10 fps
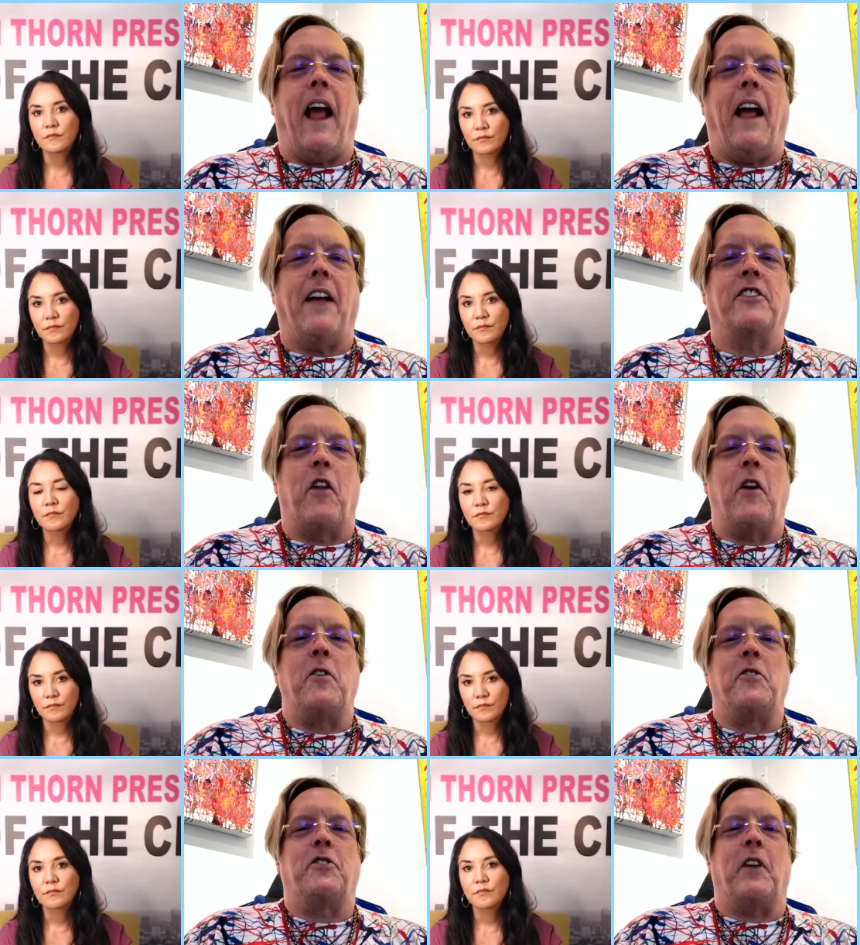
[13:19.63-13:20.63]
Speaker 1: So
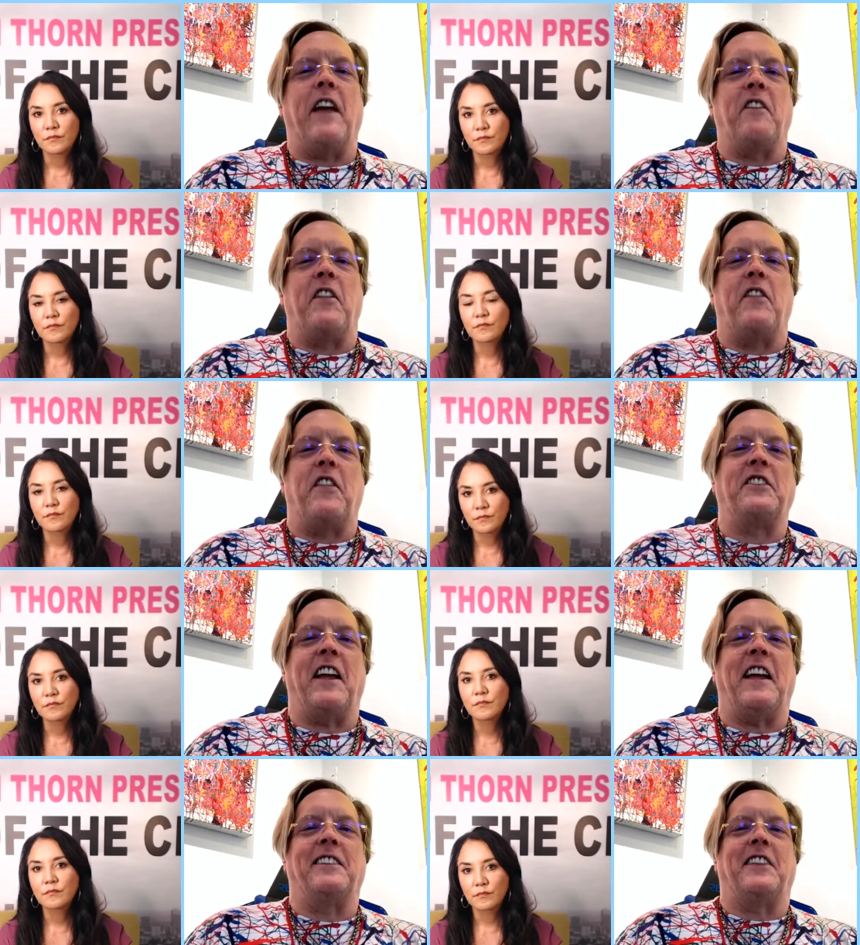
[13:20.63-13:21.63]
there's even these
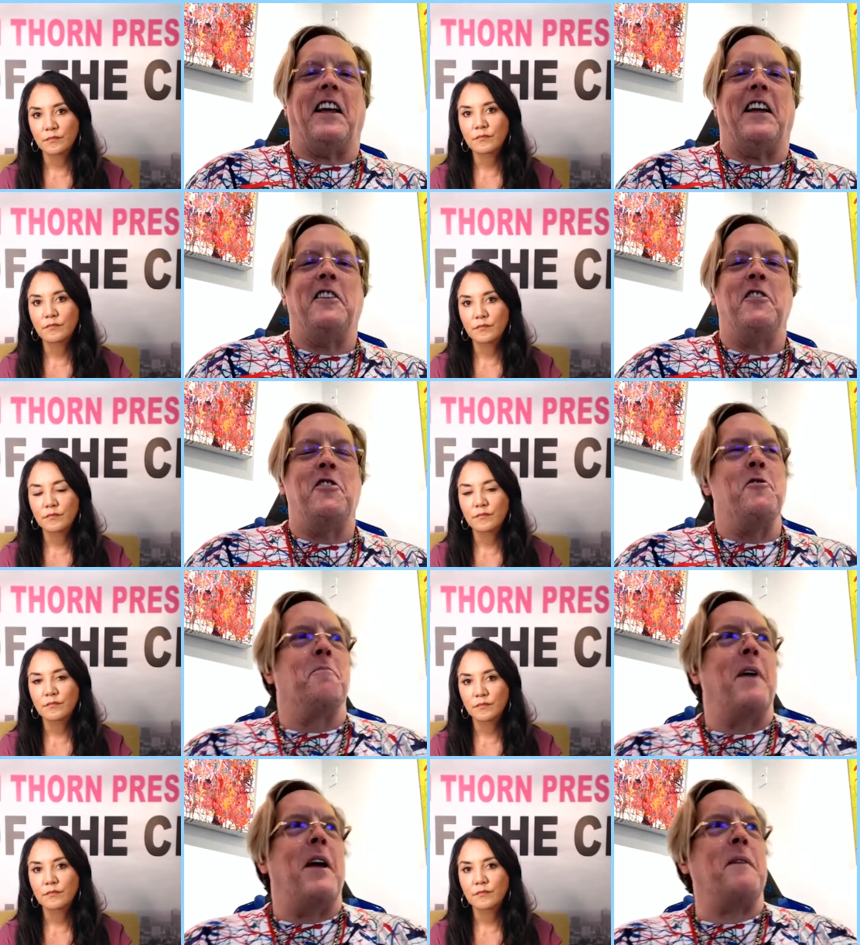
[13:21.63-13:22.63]
things that
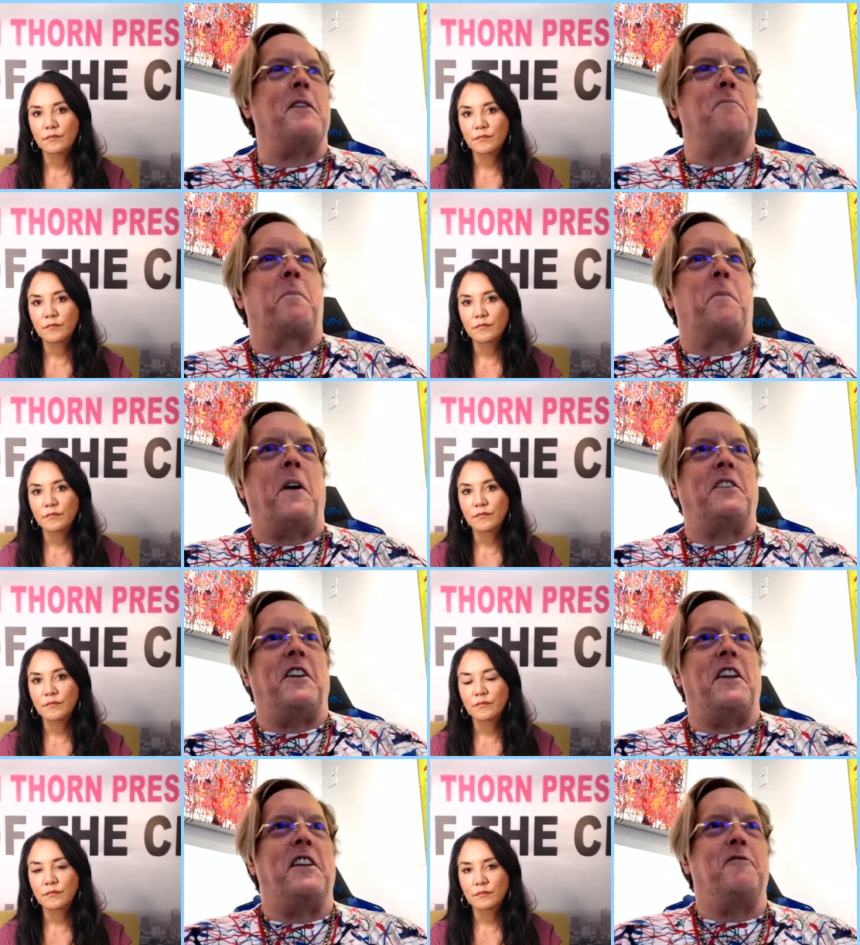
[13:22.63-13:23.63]
maybe
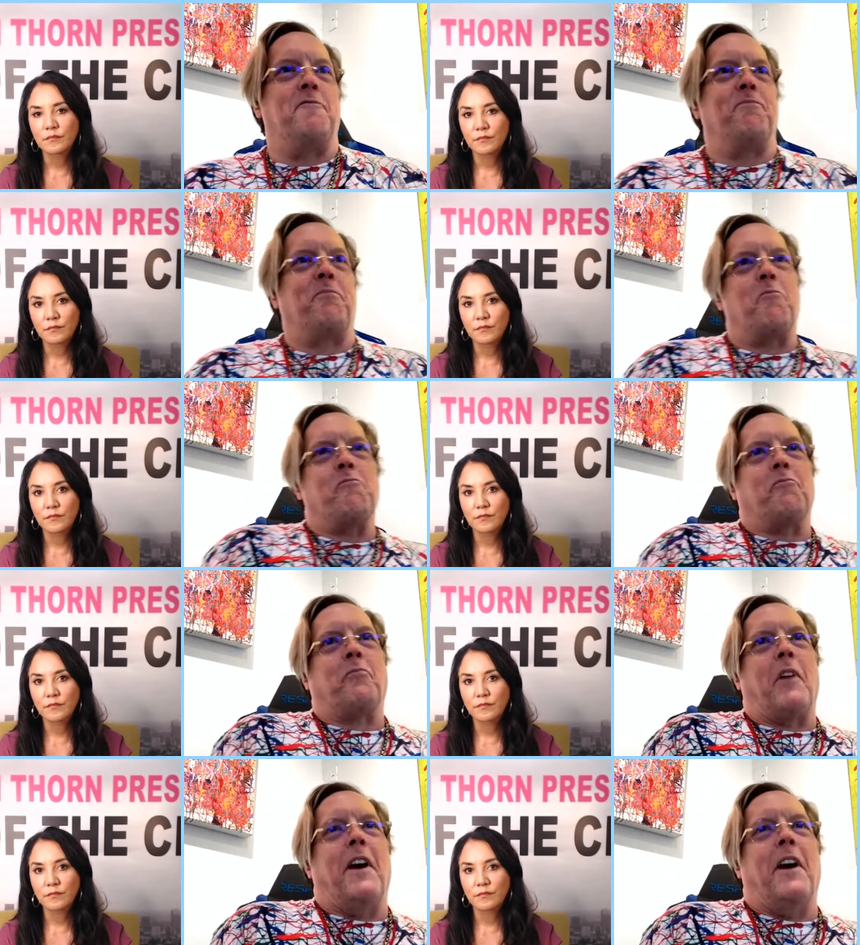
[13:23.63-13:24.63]
President,
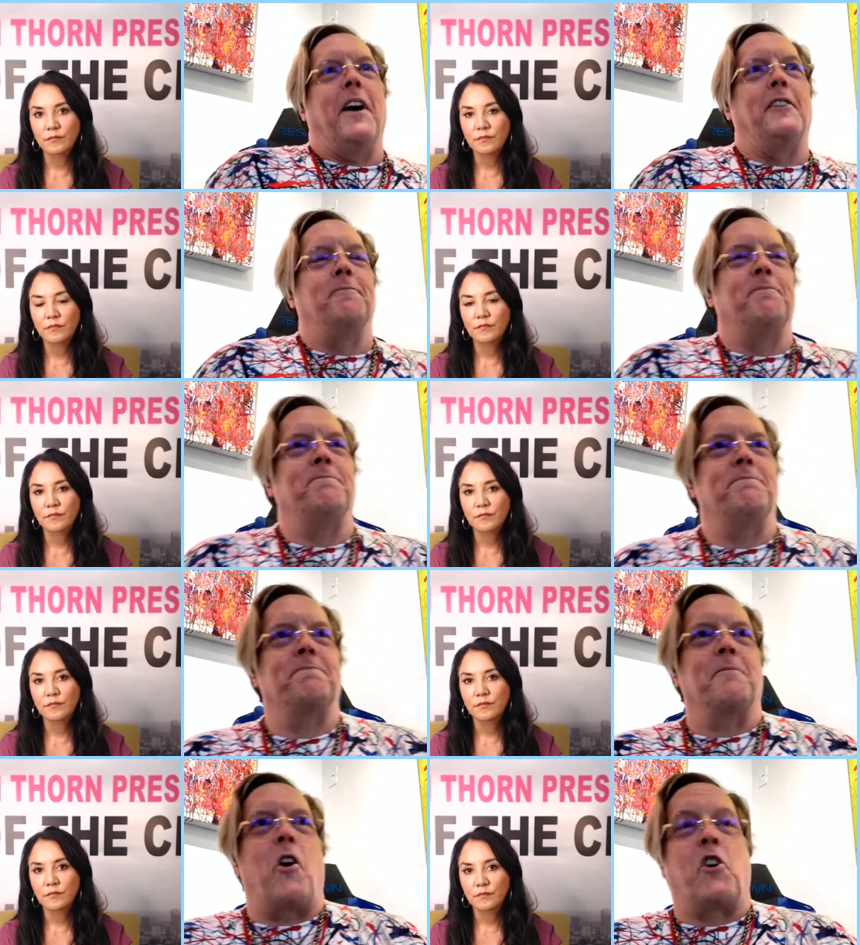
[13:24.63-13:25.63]
uh,
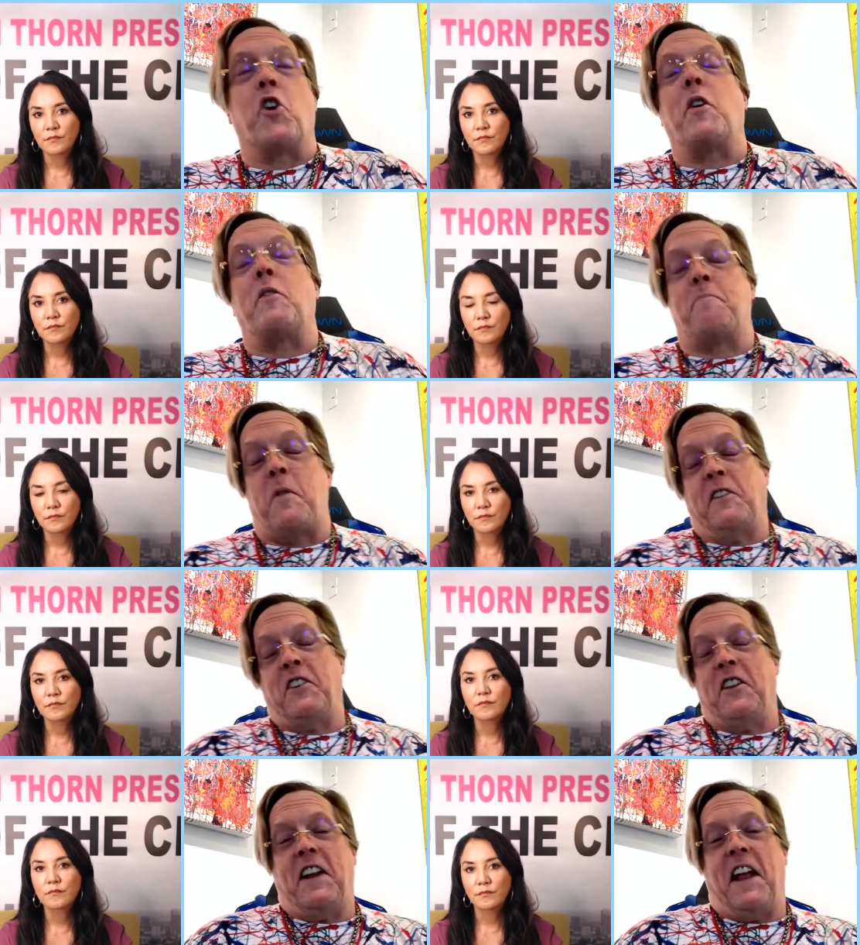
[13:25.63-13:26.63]
our current
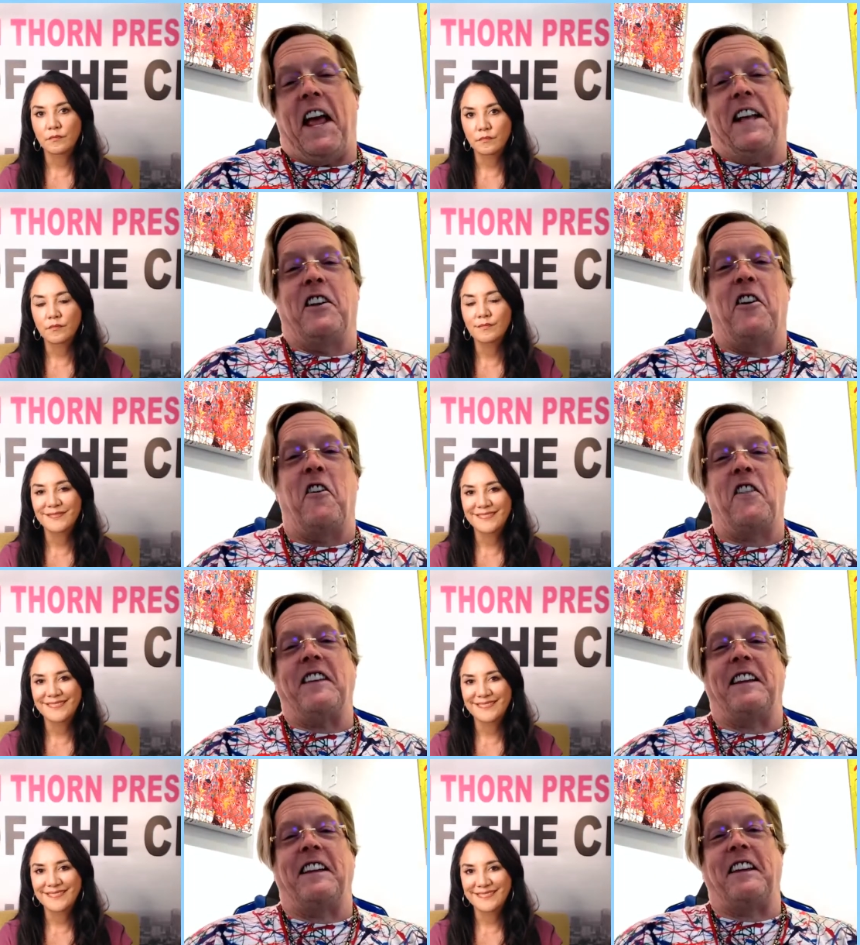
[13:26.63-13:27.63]
president has, and all
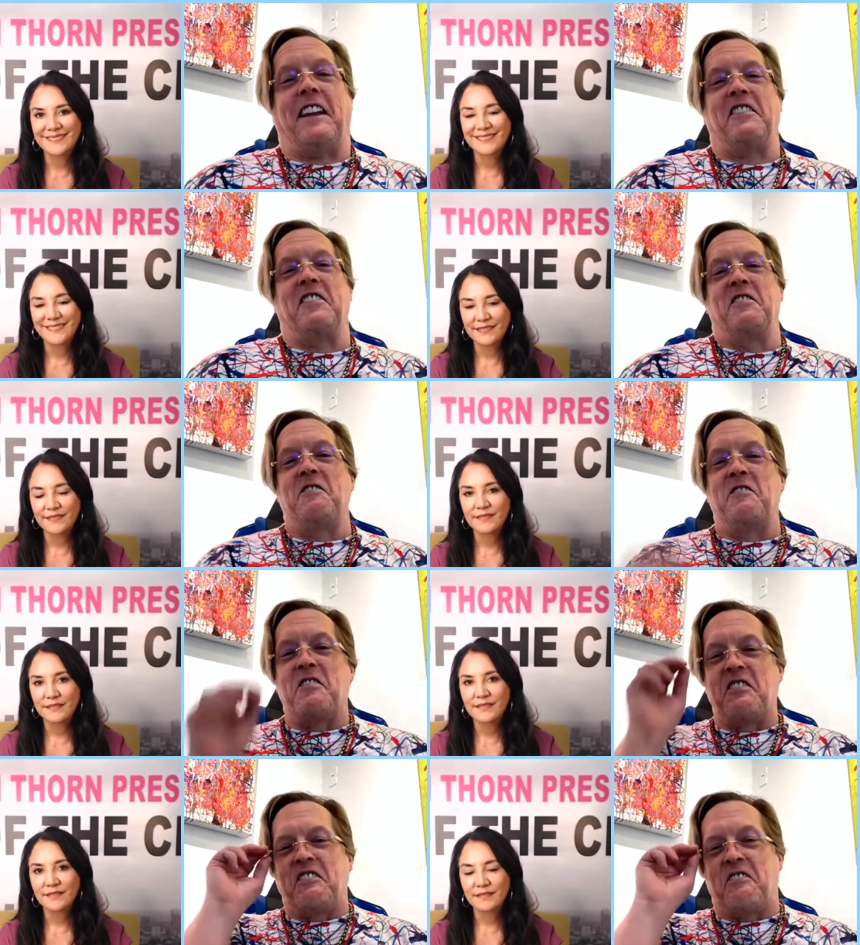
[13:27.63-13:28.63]
these executive
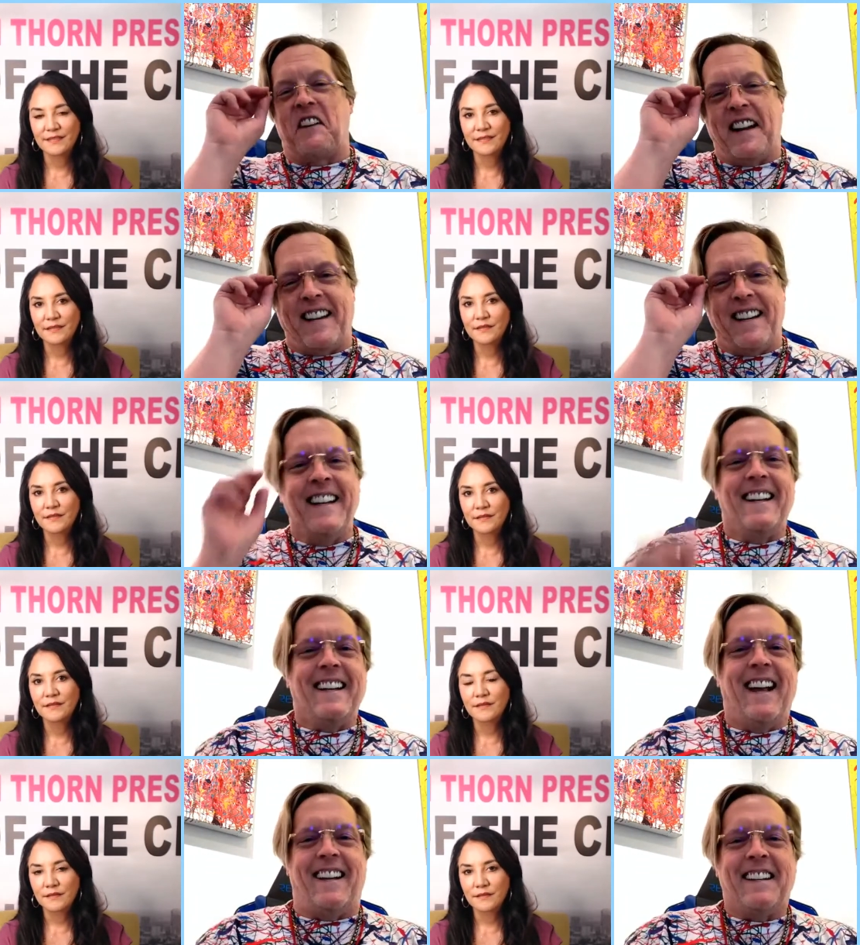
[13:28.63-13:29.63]
orders he's writing,
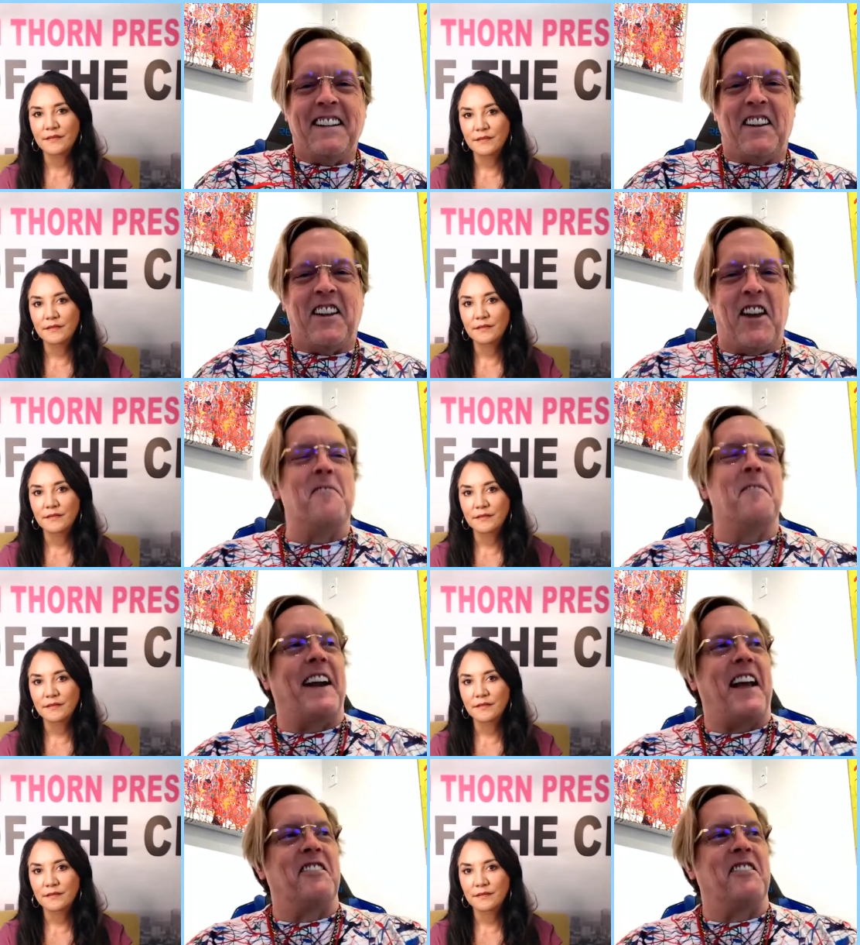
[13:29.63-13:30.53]
he might have